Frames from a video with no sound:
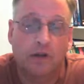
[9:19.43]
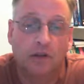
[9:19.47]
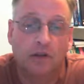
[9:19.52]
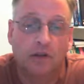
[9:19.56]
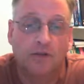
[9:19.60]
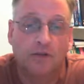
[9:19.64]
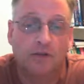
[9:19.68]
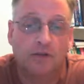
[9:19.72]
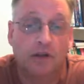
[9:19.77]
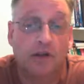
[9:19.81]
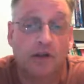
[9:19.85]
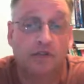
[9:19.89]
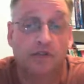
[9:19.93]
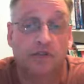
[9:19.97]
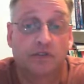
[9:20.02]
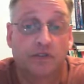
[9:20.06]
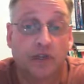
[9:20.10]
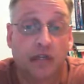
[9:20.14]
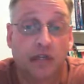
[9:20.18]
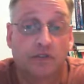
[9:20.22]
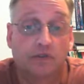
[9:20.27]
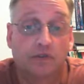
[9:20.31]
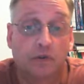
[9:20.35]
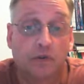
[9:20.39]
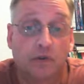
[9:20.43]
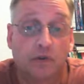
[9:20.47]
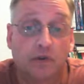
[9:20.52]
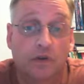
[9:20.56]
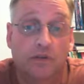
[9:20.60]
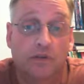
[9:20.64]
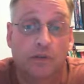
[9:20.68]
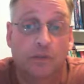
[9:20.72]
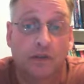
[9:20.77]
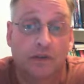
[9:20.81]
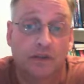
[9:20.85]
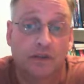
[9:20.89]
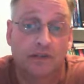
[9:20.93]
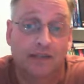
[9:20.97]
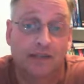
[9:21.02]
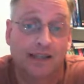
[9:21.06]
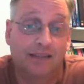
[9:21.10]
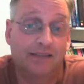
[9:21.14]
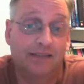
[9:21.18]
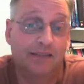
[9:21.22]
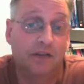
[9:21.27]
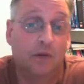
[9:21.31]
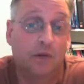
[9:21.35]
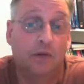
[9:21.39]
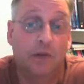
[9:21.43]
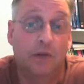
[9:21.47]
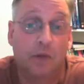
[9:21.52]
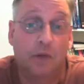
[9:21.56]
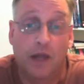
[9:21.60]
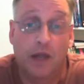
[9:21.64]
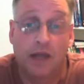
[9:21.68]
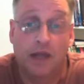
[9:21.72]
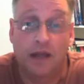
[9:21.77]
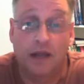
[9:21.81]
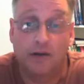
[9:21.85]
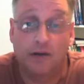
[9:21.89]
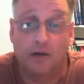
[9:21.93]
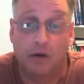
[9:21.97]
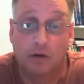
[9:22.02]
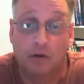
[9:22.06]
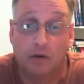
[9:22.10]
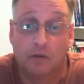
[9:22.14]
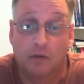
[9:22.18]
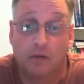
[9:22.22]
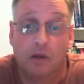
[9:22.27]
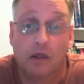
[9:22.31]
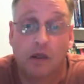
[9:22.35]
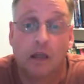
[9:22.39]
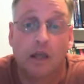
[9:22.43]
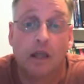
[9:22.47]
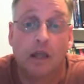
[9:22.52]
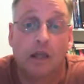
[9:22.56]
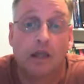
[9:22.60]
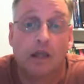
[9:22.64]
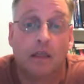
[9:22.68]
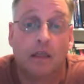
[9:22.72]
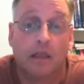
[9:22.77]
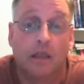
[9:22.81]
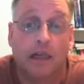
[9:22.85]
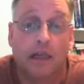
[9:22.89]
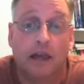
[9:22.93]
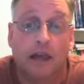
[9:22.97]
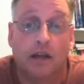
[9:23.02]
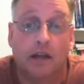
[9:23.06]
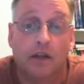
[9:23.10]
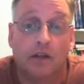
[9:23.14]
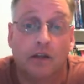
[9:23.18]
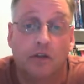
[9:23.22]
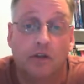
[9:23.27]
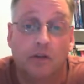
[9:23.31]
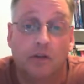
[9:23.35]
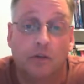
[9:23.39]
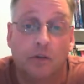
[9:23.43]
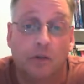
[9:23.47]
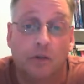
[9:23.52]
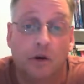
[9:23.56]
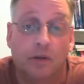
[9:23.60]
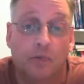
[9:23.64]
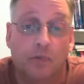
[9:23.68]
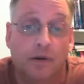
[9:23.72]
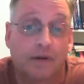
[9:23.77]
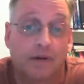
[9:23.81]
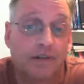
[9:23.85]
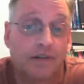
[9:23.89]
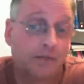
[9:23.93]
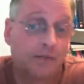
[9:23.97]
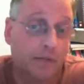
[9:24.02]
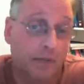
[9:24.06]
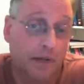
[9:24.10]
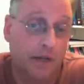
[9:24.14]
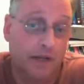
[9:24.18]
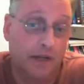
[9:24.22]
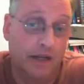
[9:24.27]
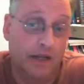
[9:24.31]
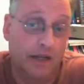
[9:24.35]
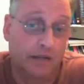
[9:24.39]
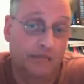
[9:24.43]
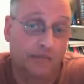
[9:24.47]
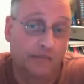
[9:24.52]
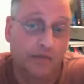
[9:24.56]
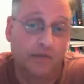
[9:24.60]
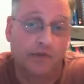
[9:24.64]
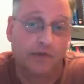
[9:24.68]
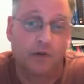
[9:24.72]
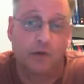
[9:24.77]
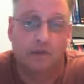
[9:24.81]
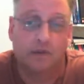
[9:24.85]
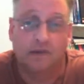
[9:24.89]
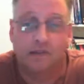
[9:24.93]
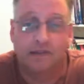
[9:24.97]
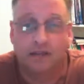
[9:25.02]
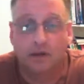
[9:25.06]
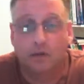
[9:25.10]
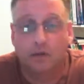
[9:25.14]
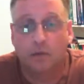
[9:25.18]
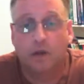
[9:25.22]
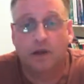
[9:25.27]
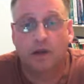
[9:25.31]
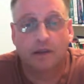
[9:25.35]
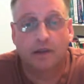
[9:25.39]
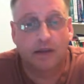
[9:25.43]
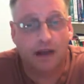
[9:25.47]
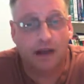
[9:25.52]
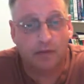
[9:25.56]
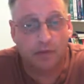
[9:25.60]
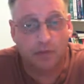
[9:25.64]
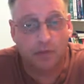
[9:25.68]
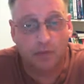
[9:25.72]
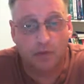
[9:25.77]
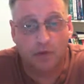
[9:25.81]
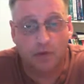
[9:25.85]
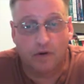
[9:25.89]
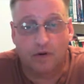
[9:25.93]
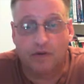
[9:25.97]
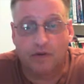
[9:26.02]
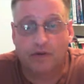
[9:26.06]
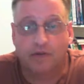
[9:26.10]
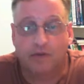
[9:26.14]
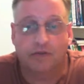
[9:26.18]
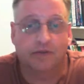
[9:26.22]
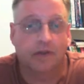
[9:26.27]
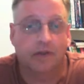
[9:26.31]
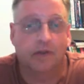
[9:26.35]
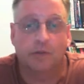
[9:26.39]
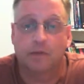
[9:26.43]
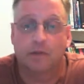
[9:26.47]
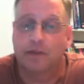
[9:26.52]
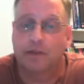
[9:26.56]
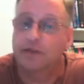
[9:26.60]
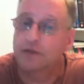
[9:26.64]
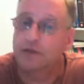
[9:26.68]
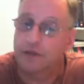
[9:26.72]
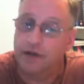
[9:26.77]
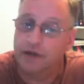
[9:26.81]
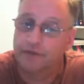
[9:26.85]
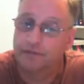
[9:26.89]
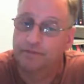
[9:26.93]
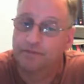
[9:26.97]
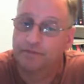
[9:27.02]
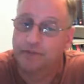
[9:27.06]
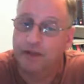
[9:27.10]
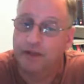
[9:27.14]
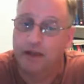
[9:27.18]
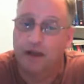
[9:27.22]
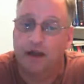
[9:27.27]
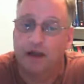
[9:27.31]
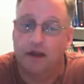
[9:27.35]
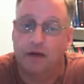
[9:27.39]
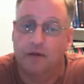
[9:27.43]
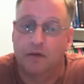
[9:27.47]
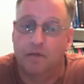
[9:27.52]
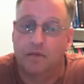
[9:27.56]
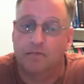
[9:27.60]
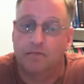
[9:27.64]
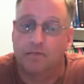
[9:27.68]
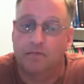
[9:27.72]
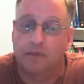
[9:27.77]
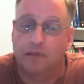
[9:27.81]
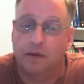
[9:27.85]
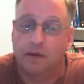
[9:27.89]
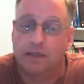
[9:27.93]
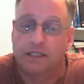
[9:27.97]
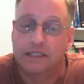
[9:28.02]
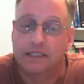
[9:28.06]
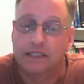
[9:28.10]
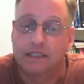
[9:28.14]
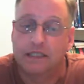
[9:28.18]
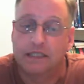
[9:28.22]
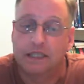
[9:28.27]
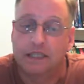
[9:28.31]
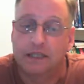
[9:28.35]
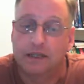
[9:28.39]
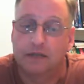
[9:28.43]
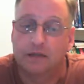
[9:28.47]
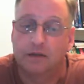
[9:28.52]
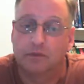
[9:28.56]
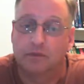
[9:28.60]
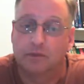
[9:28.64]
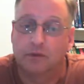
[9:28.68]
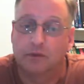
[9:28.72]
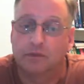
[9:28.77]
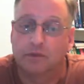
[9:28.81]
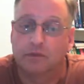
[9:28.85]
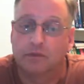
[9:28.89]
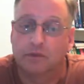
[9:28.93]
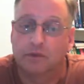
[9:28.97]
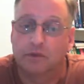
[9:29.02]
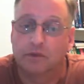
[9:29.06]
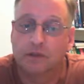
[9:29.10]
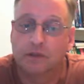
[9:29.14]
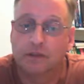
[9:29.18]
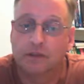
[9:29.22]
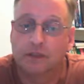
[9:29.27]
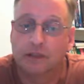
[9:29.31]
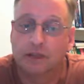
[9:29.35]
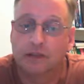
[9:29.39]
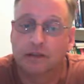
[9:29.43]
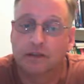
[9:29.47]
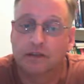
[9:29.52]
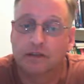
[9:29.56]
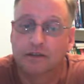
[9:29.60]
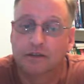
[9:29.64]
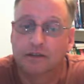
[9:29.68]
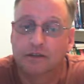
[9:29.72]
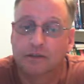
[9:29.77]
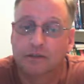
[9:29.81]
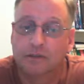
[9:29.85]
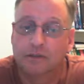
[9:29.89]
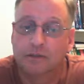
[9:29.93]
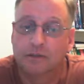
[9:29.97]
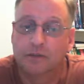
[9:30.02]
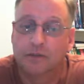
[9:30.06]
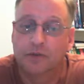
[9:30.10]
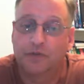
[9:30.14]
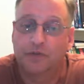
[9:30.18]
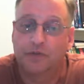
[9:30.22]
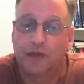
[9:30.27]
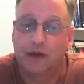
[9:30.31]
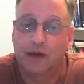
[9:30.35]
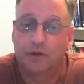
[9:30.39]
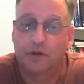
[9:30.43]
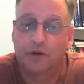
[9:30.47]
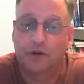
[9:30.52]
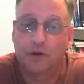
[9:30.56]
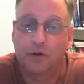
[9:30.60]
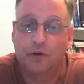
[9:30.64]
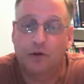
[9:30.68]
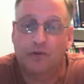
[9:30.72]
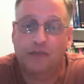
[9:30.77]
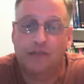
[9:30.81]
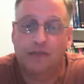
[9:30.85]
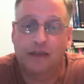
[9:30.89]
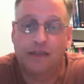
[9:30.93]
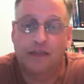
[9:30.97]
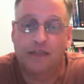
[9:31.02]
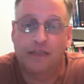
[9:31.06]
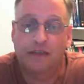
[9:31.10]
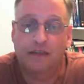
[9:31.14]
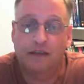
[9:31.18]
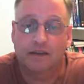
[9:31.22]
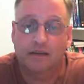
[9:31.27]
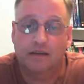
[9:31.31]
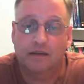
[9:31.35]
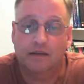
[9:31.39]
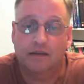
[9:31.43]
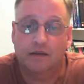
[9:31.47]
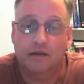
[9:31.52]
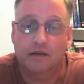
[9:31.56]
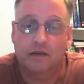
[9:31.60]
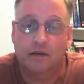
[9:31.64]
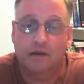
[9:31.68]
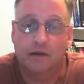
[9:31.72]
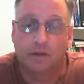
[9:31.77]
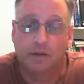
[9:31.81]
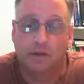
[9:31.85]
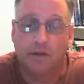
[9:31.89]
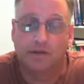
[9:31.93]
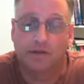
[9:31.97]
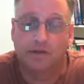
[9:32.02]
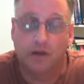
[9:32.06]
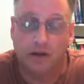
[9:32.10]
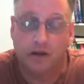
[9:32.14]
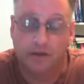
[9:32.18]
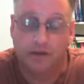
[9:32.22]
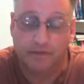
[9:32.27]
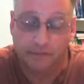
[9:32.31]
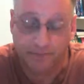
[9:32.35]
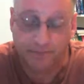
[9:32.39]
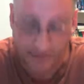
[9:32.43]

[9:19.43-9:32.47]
introductory science course, because that's the only way I know that you are participating. So instead of 1 lab report, there's going to be 3. But we'll see how it goes, and I think it'll be fun.